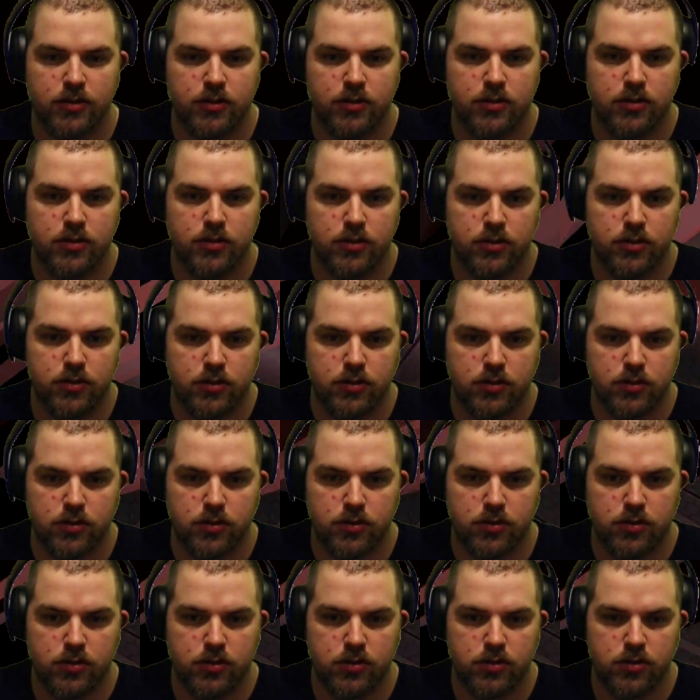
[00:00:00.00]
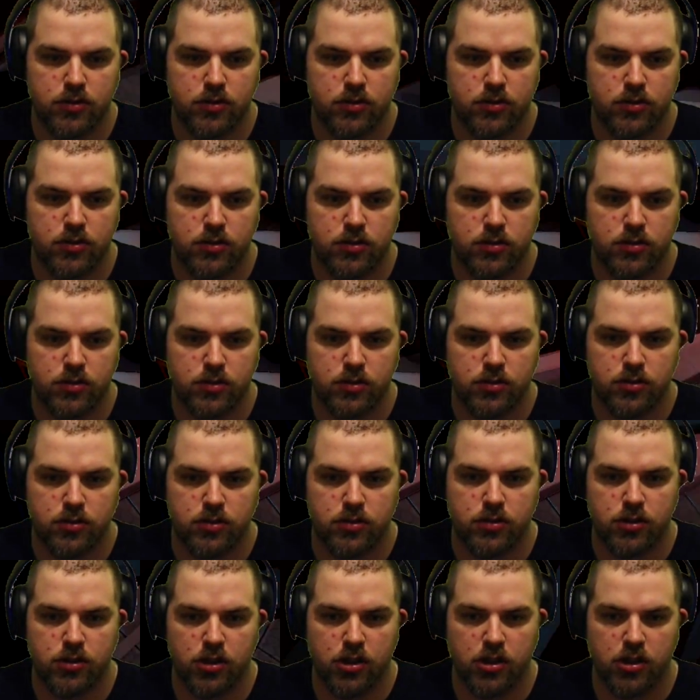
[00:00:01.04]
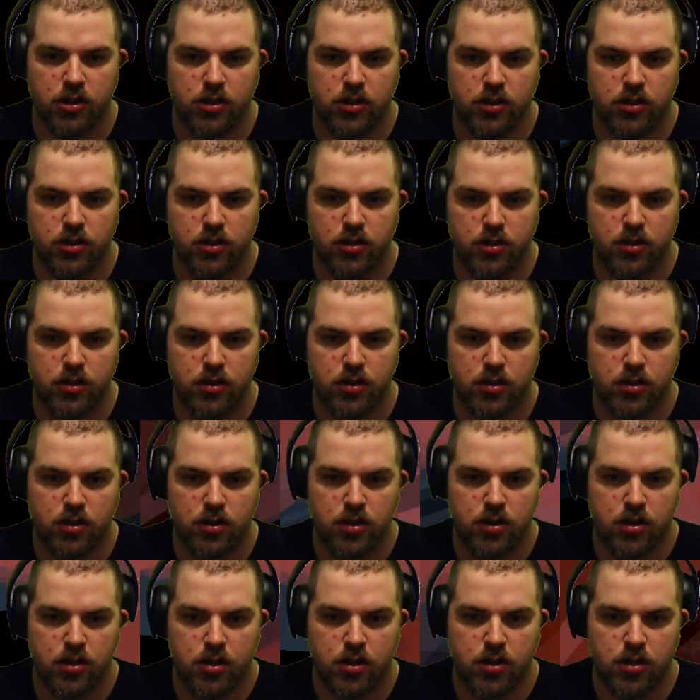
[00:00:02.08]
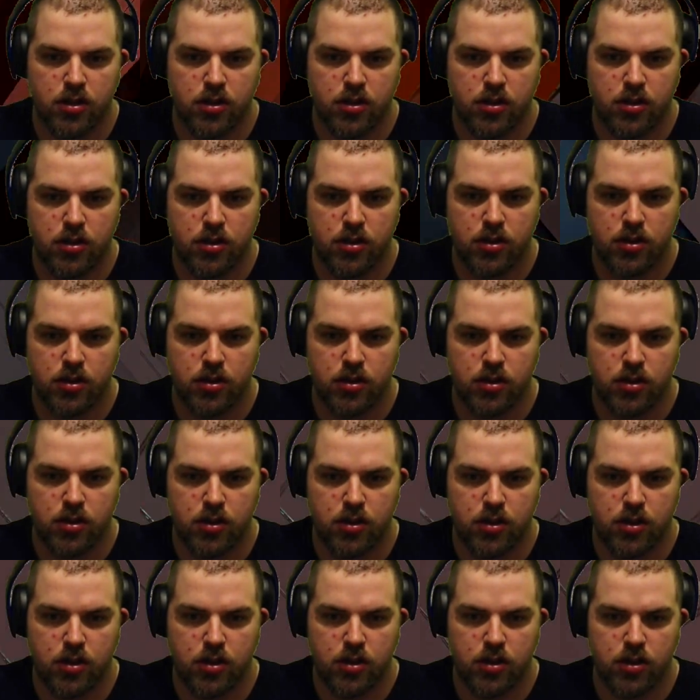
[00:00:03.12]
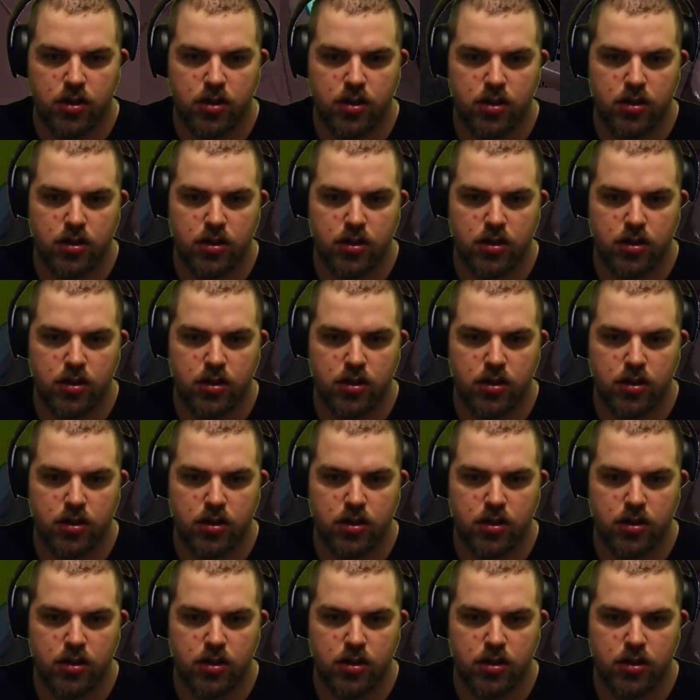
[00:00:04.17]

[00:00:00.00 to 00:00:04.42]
(no one is talking)